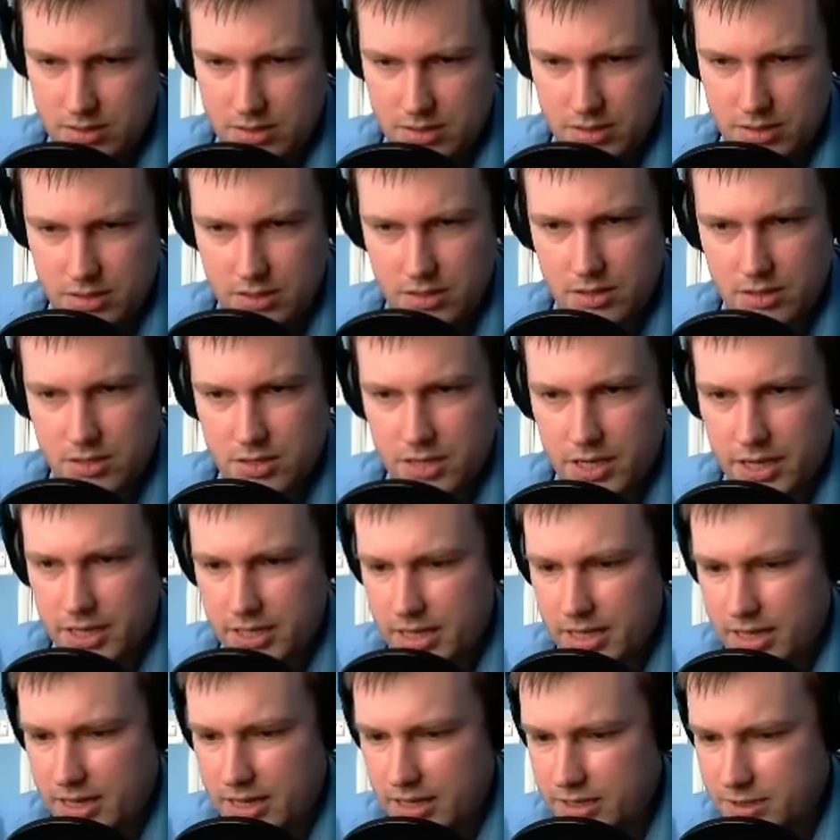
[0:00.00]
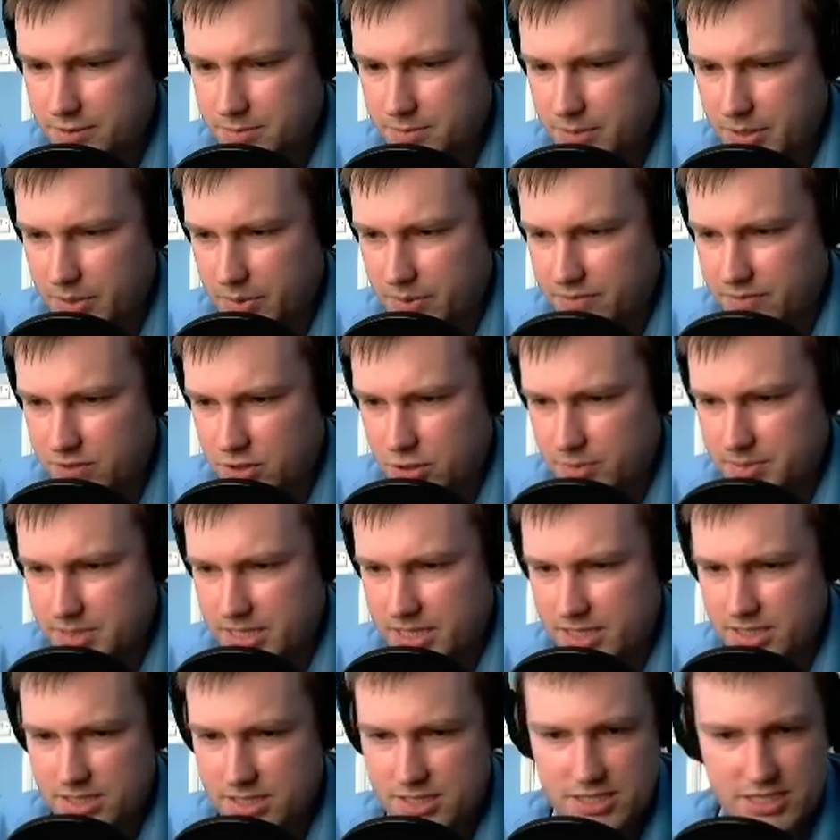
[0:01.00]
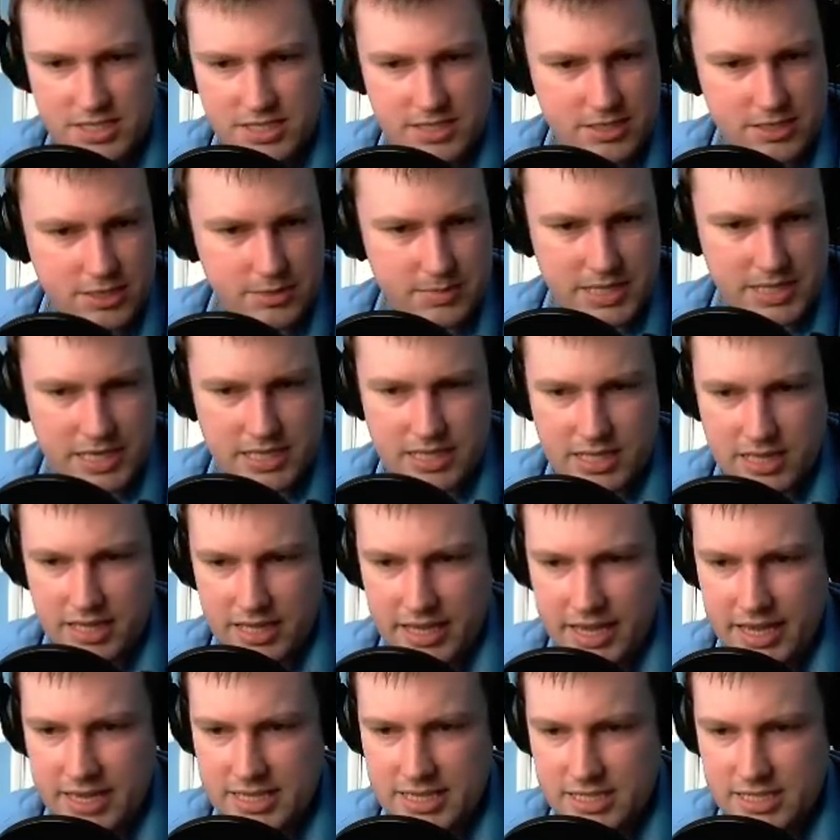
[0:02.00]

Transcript: Okay, that leaves me with 2% clear,